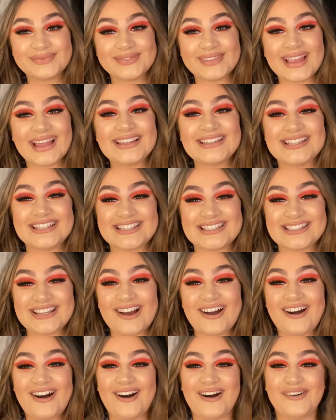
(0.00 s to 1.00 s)
to
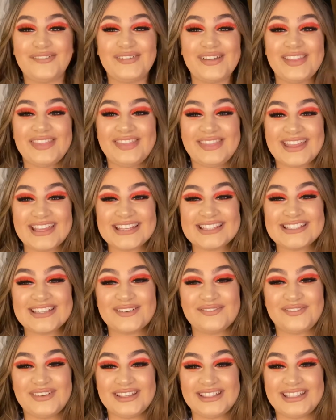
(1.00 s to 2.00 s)
start off this
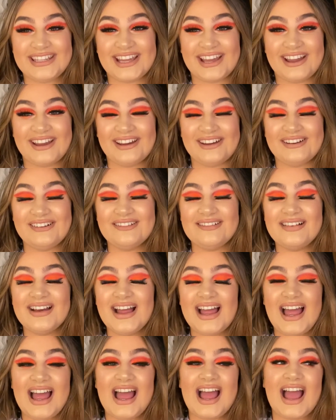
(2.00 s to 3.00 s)
video,
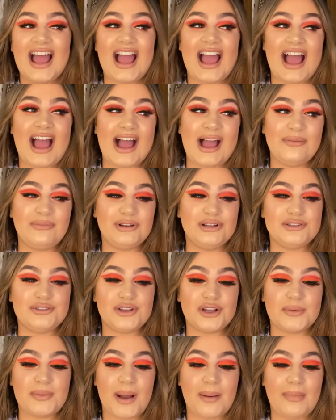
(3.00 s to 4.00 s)
I'm going to
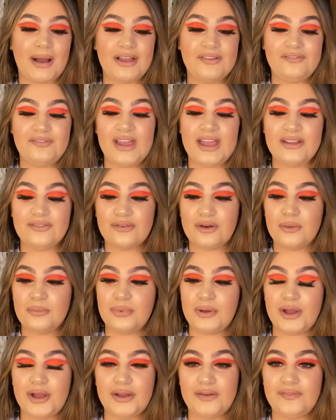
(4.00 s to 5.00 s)
talk about my favourite
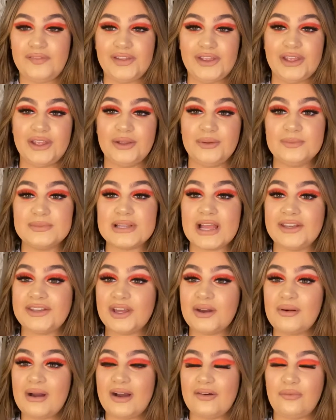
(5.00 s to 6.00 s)
perfumes. I
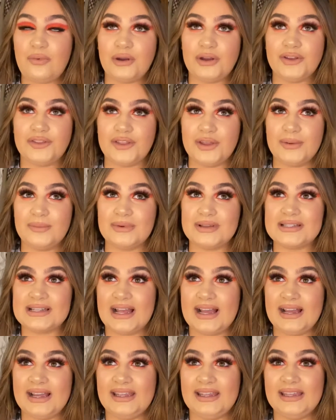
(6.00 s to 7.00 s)
don't have one of them because
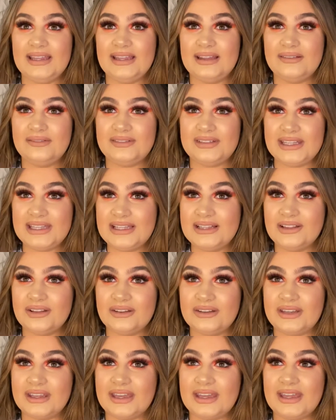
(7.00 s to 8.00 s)
I
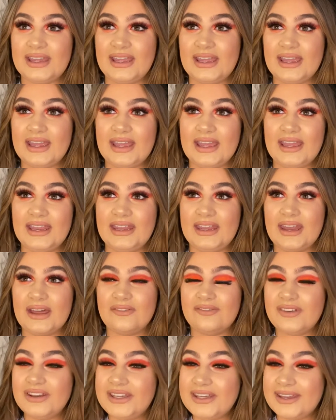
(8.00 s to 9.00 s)
decluttered it in a
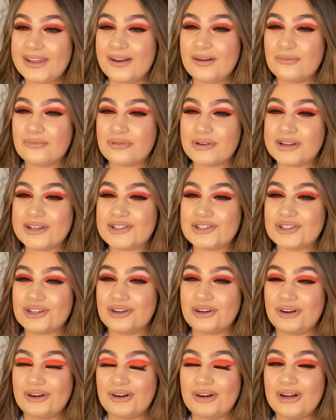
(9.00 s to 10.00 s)
video, I'm pretty
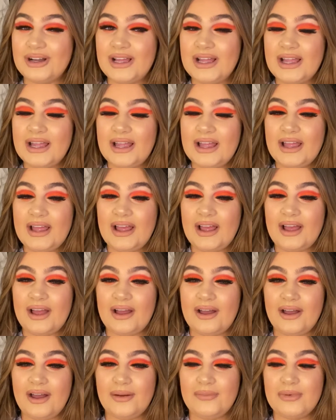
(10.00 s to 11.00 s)
sure.
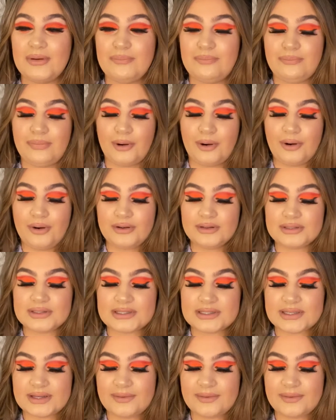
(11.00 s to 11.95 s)
Um, but